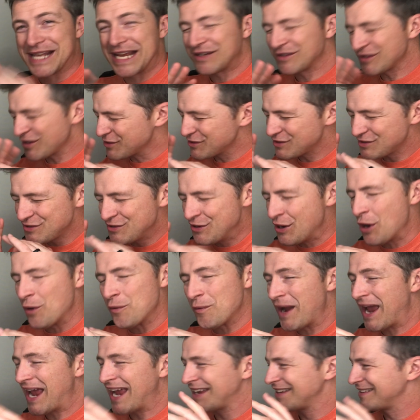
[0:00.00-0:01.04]
Like there's no
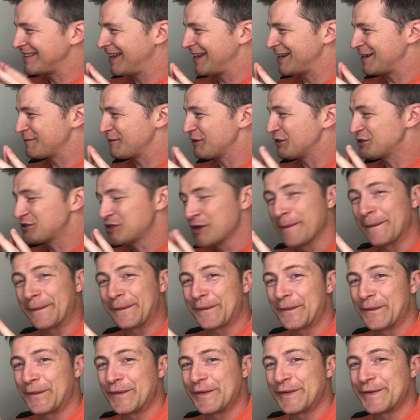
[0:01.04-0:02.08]
way. Like super
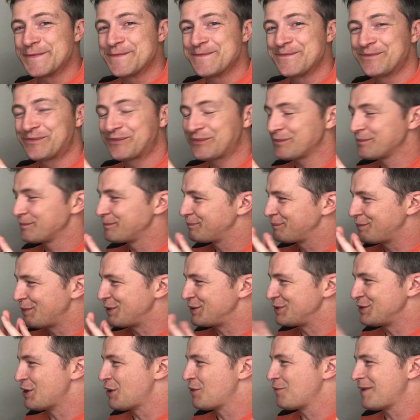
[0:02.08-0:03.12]
cool,
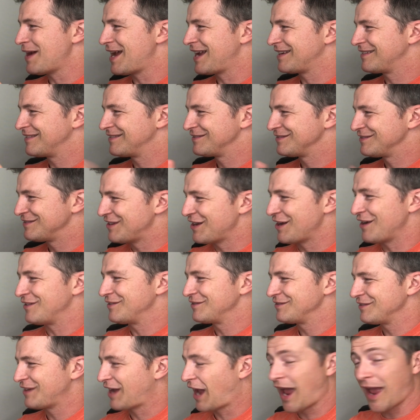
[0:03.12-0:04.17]
but no way. No.
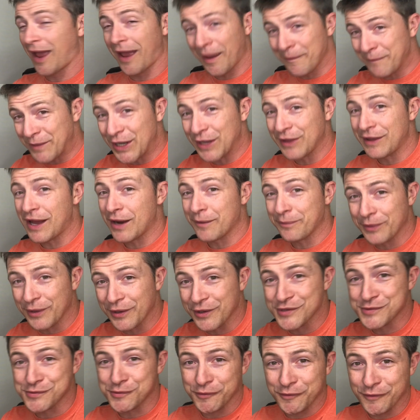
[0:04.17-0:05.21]
I bet a lot of
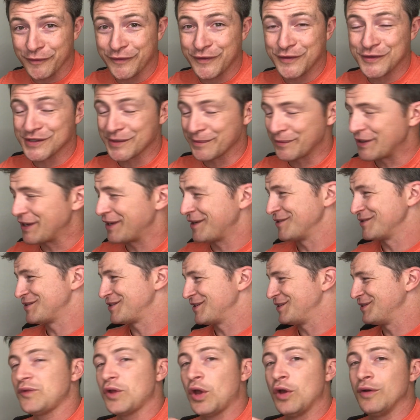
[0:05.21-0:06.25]
players would refuse to play here
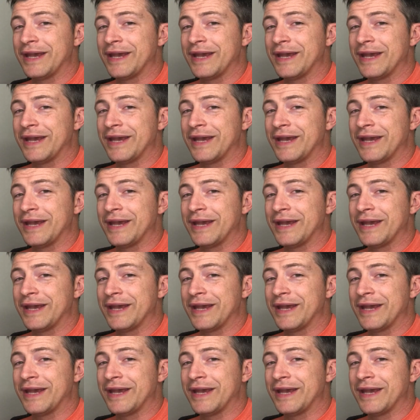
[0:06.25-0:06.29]
too.